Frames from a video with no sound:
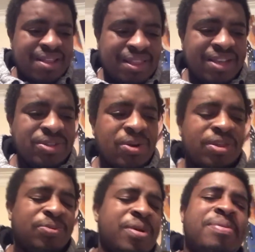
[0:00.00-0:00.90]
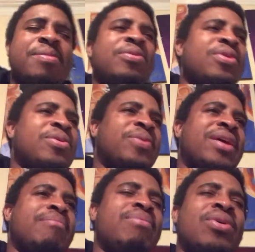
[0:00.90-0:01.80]
there's only 3 people who can
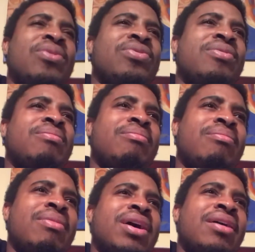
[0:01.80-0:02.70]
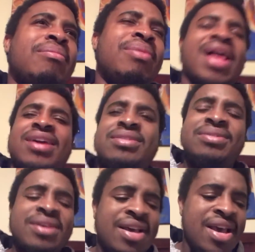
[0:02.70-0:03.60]
win both
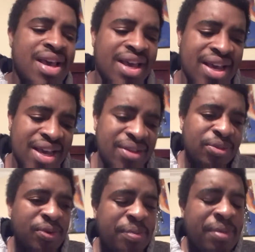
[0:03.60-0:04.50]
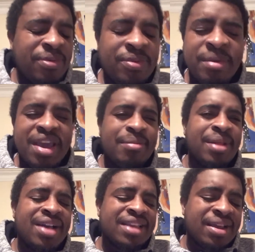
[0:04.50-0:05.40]
blocks. And the 3 people from A
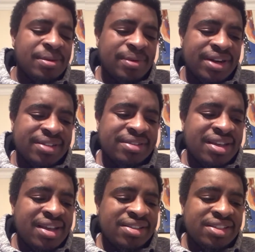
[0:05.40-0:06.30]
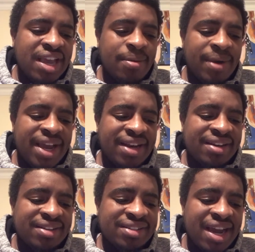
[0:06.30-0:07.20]
block that can win is Jay
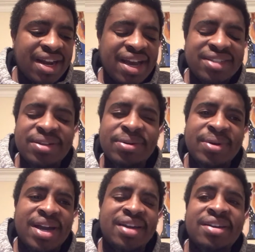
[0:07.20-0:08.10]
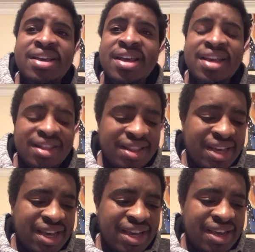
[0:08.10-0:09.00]
White, Tanahashi, and Okada.
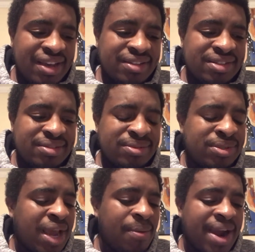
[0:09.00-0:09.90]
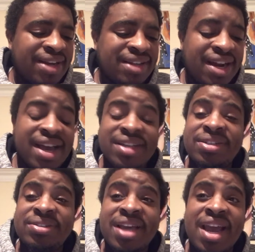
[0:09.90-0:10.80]
Jay White and
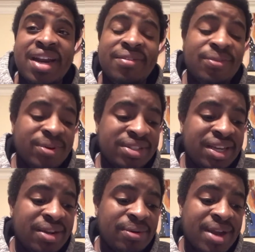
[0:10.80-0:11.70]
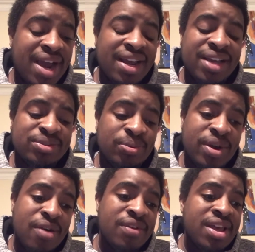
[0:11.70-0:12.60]
Tanahashi are tied at 14. Okada has
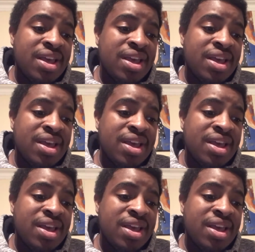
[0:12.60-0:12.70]
12.